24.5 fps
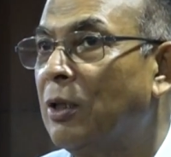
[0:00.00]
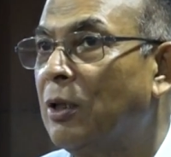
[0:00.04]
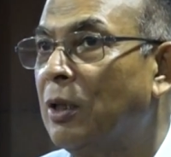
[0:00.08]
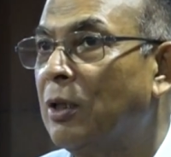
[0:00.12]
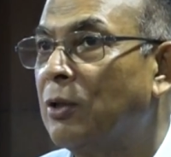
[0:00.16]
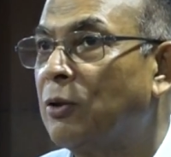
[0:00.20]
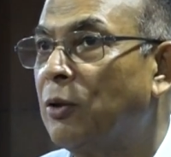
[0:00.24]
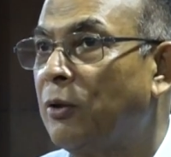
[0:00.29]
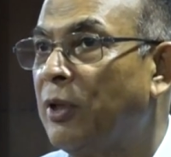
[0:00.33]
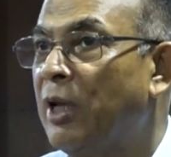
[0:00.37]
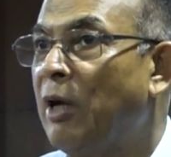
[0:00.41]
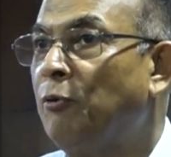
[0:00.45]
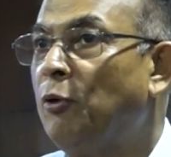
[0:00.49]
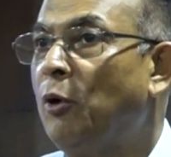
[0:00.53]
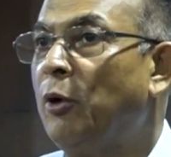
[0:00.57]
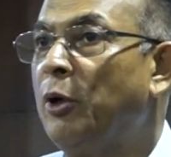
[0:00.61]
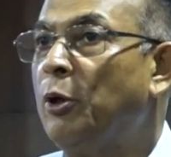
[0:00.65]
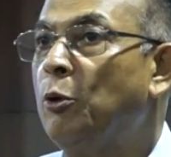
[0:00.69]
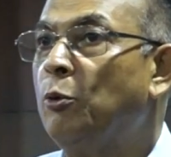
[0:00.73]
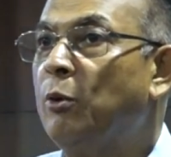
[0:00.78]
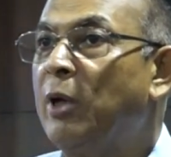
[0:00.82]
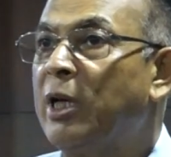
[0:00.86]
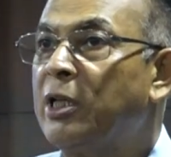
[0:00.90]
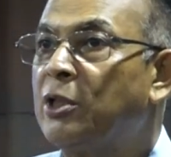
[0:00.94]
So therefore,
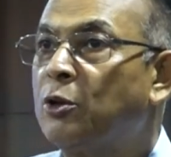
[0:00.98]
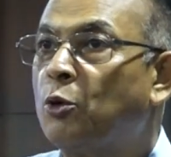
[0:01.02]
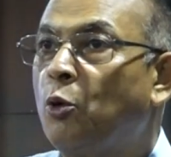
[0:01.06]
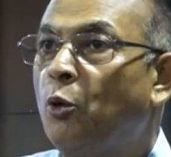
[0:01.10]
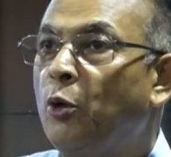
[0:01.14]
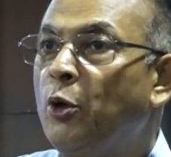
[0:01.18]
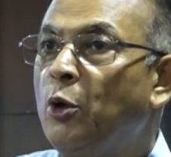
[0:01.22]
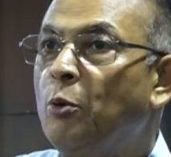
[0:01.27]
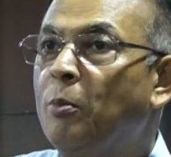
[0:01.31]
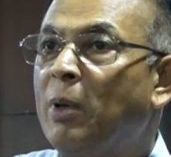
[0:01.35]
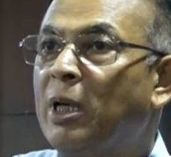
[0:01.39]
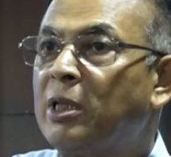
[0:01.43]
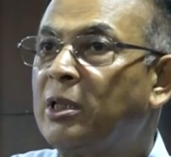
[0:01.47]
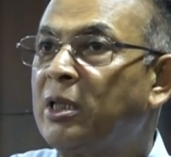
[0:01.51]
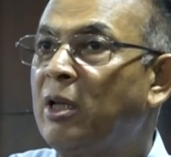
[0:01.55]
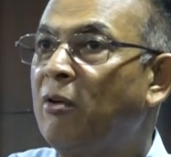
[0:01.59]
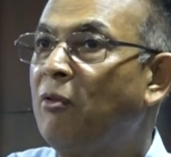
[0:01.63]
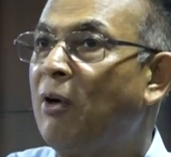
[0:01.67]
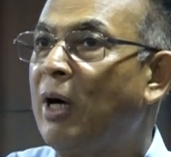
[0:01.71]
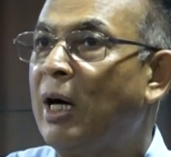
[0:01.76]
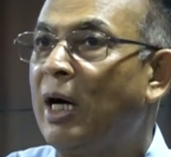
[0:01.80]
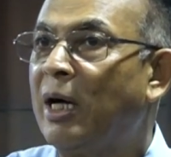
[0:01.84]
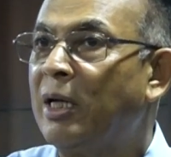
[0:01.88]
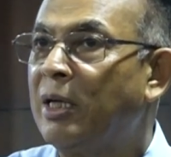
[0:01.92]
UNESCO, you must have
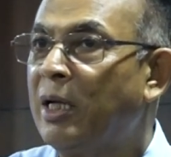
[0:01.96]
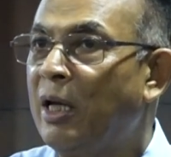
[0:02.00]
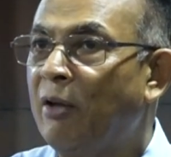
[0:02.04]
heard